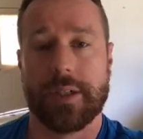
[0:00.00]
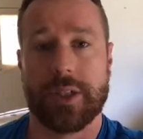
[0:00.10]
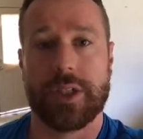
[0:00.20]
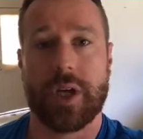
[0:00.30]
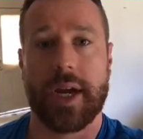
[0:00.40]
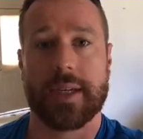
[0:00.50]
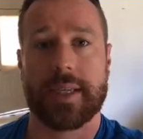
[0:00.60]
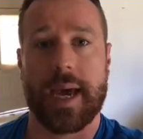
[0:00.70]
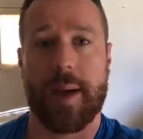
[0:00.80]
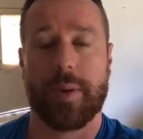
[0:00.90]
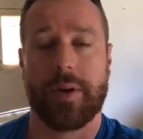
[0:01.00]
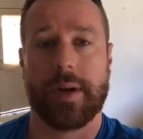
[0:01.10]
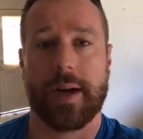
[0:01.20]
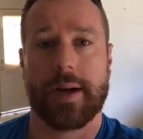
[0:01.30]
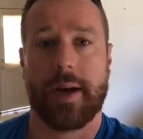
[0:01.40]

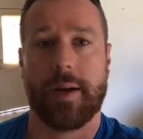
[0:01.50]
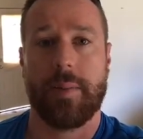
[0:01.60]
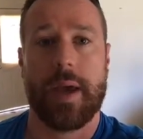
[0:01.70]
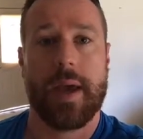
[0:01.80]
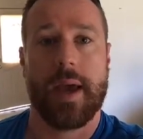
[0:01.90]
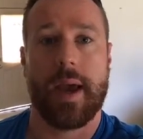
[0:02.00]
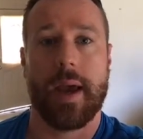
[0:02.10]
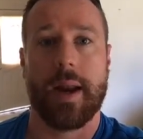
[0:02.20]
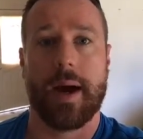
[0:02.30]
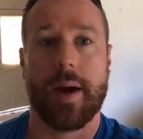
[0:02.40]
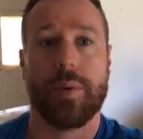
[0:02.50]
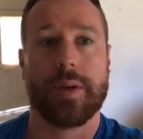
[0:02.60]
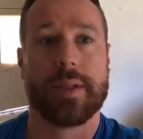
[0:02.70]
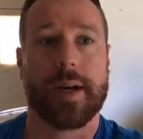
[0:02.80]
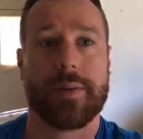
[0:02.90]
gjscapital.com, and I
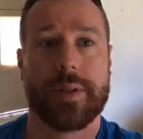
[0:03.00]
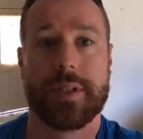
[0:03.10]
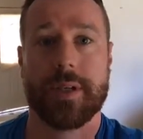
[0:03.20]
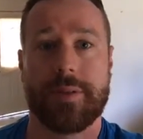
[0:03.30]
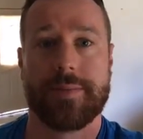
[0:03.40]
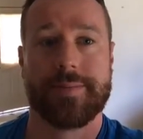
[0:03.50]
will talk with you soon.